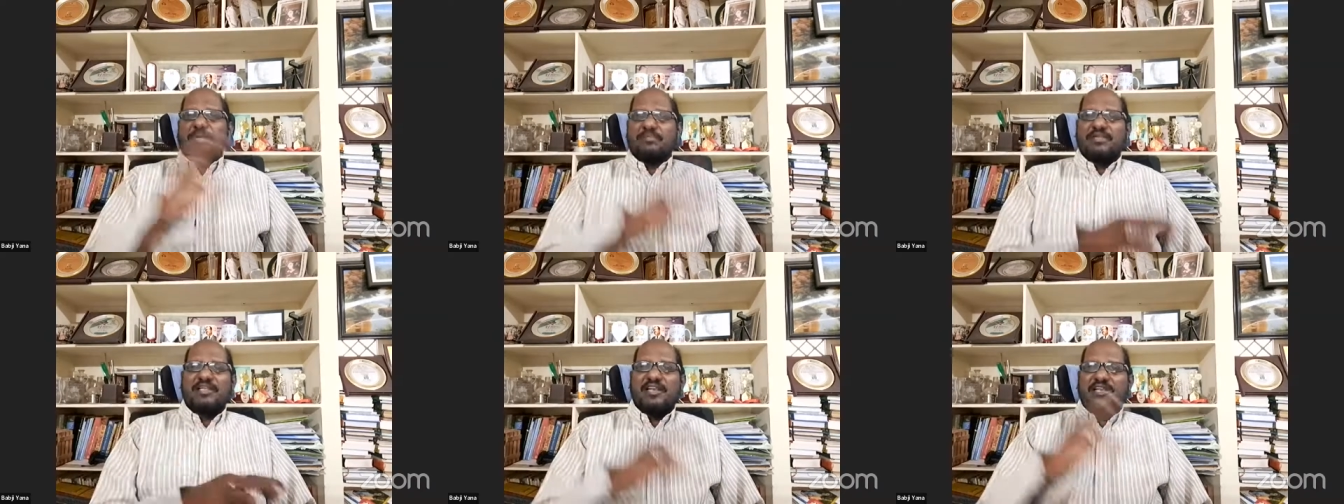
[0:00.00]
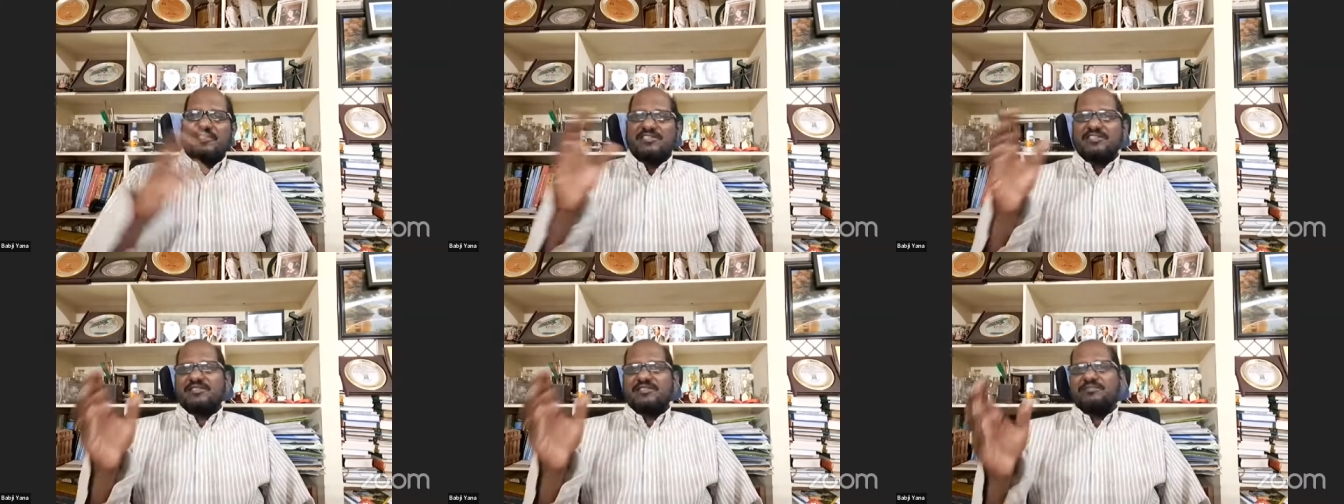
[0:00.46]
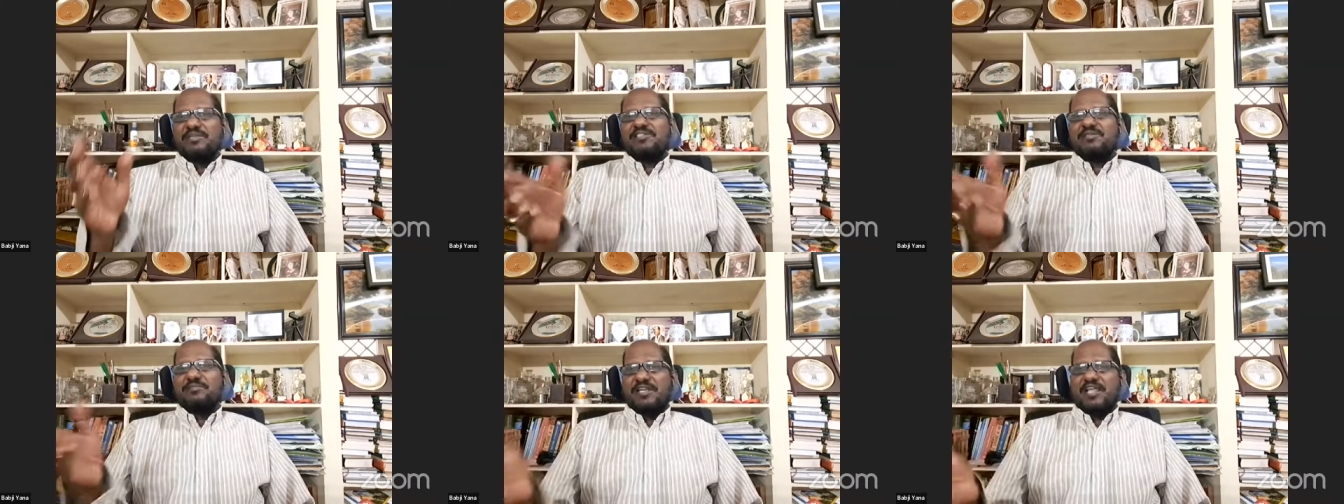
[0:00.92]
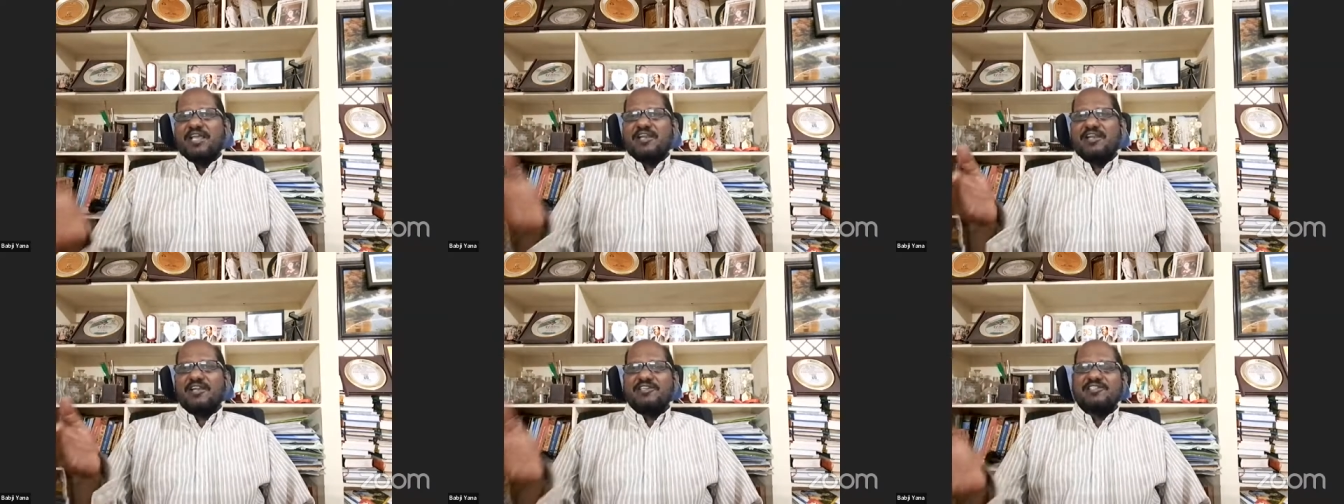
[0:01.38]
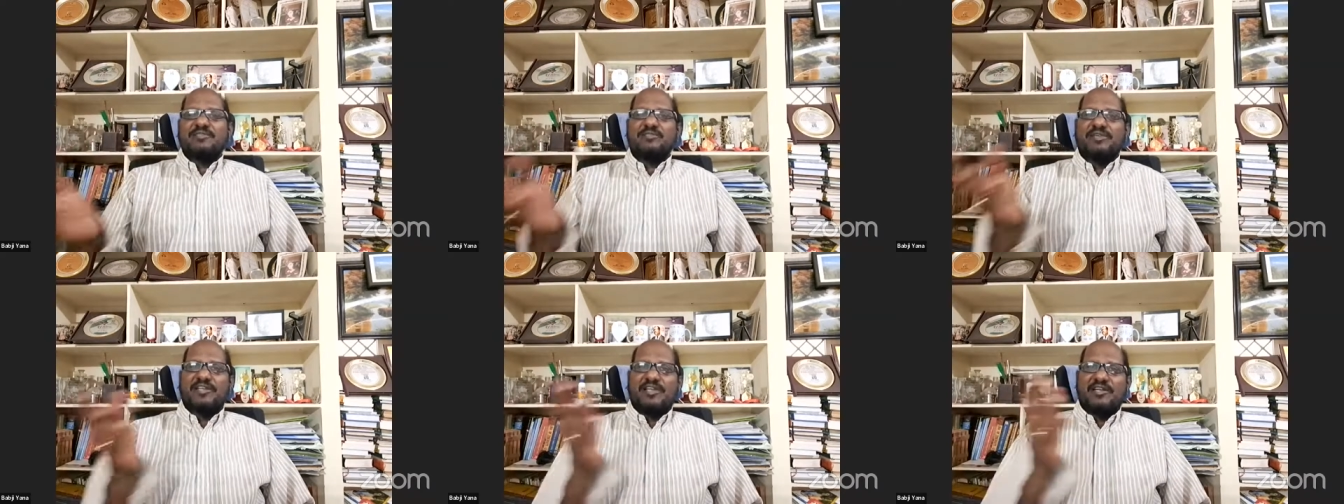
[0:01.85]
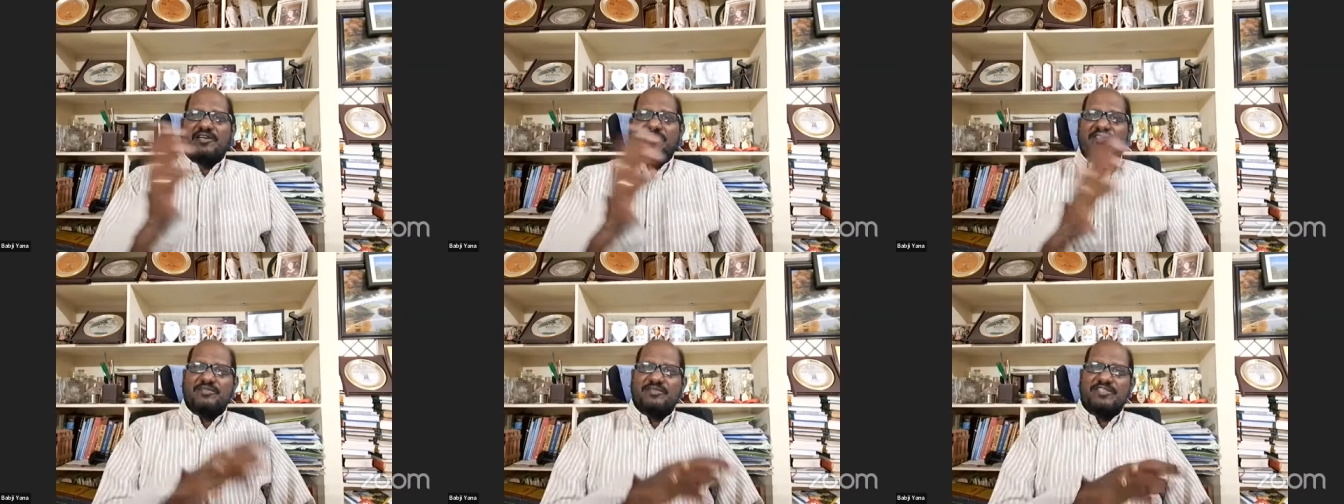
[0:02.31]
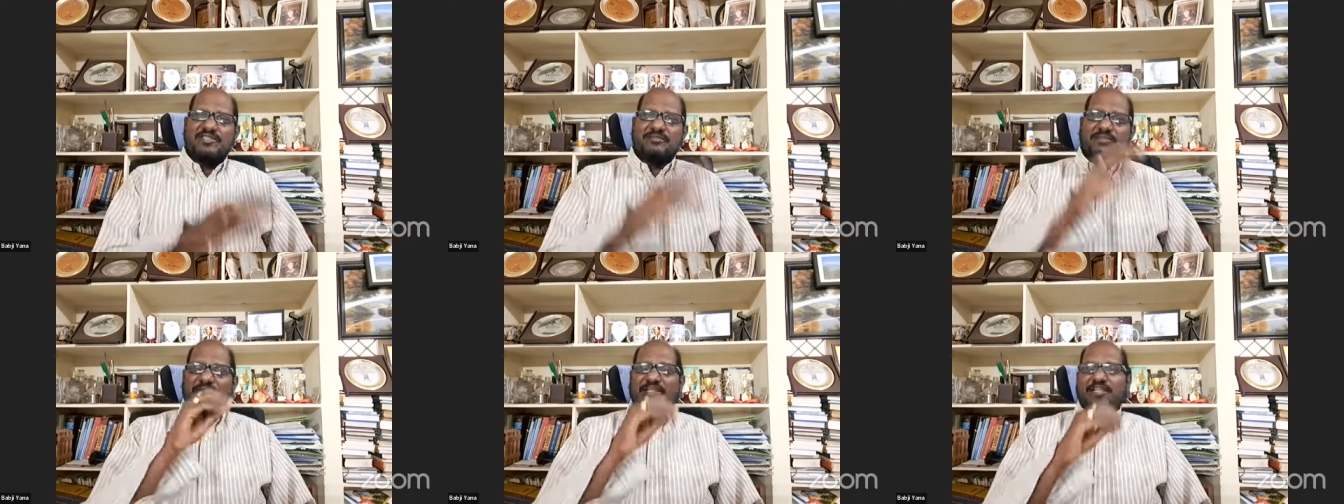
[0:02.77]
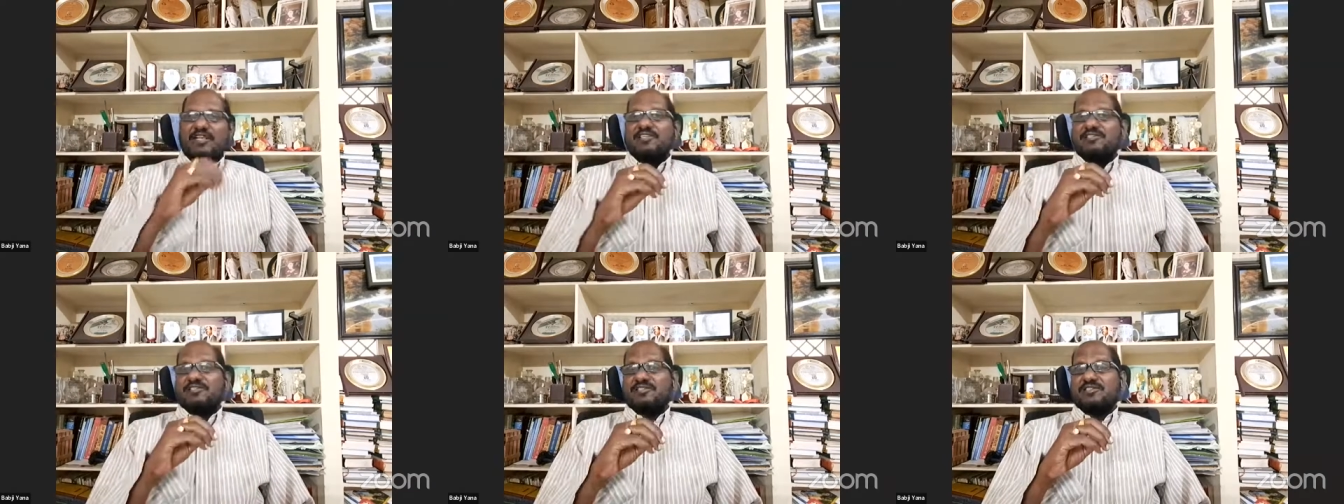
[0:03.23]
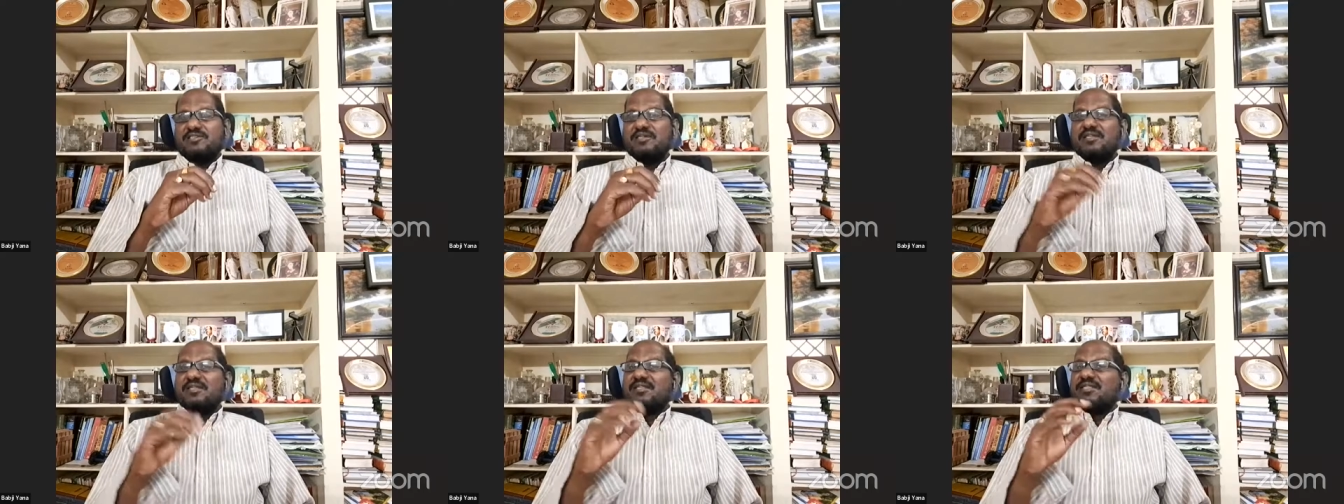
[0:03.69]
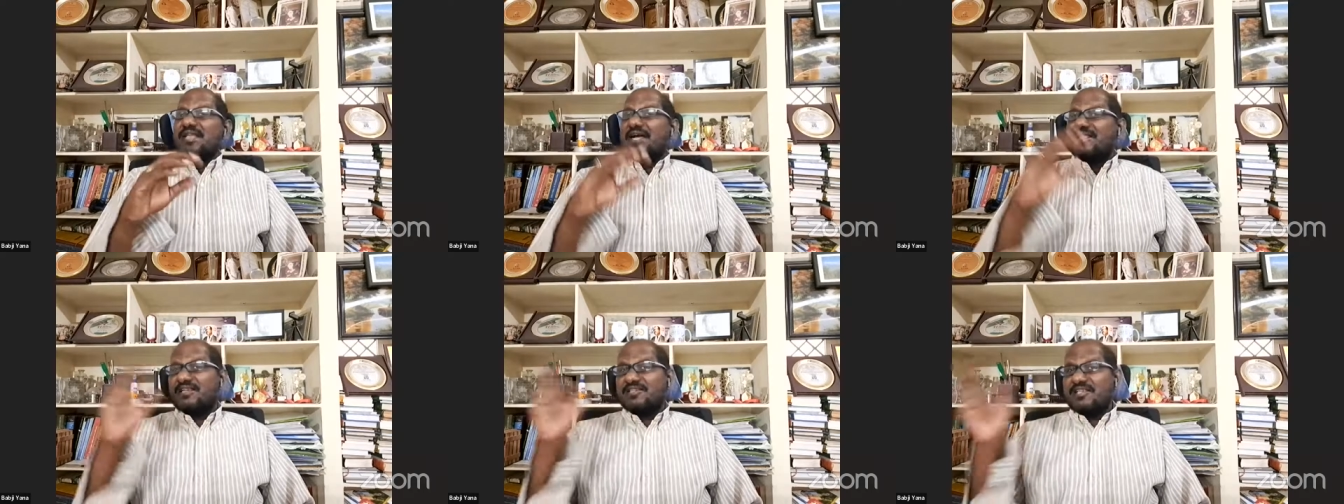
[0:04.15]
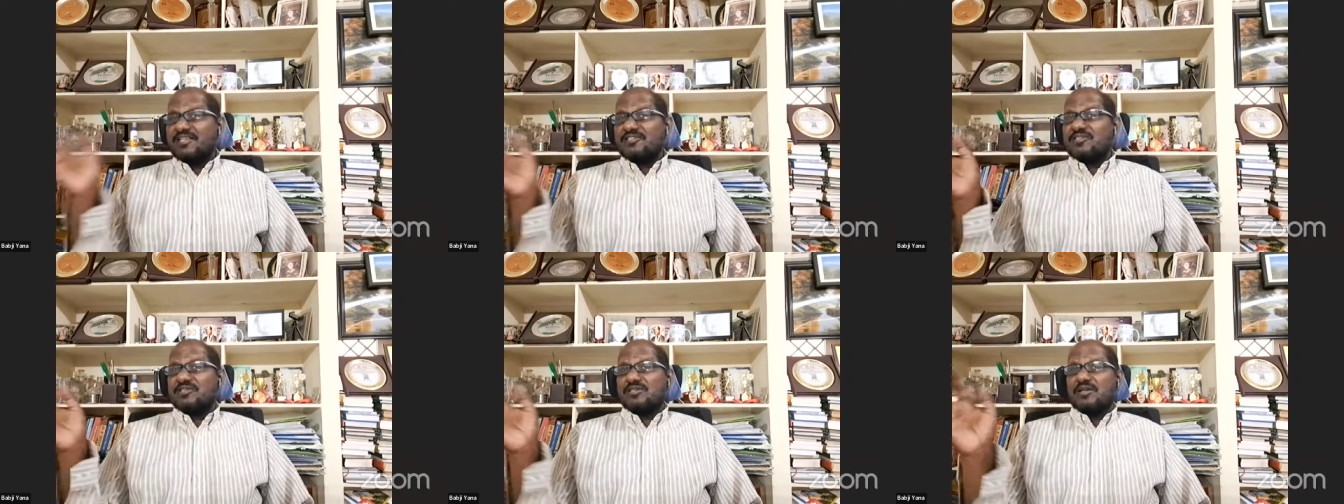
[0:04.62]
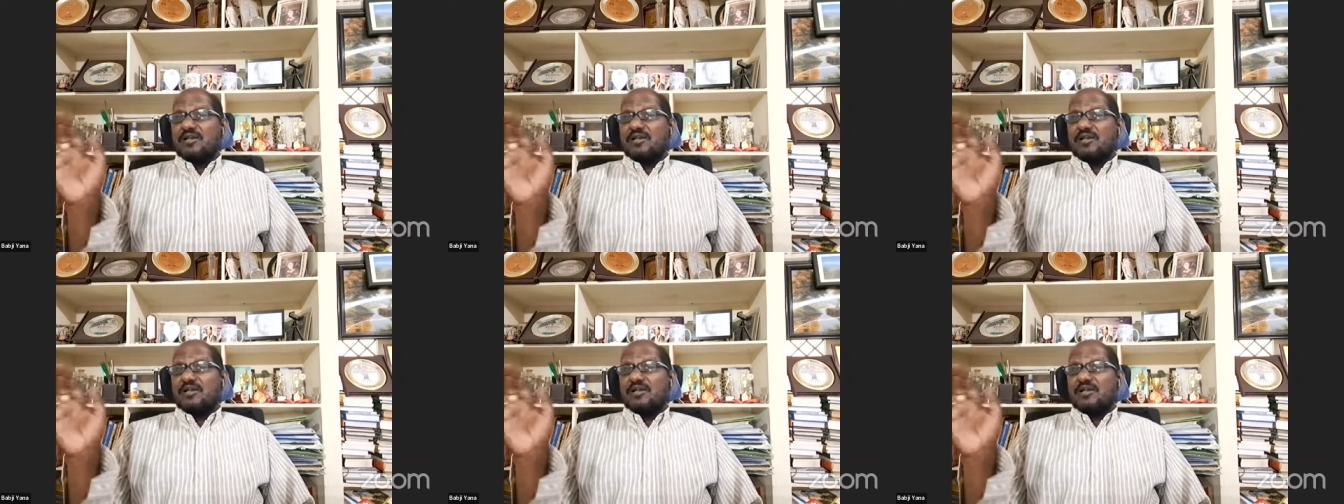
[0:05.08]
Public relations means media relations means public relations. The other things